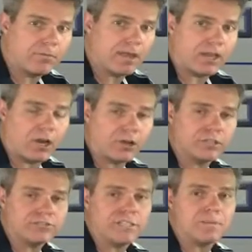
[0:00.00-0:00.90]
by
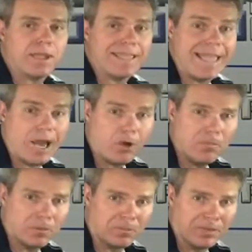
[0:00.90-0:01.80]
artist, and by
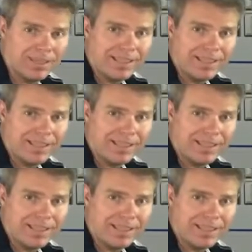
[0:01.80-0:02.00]
album.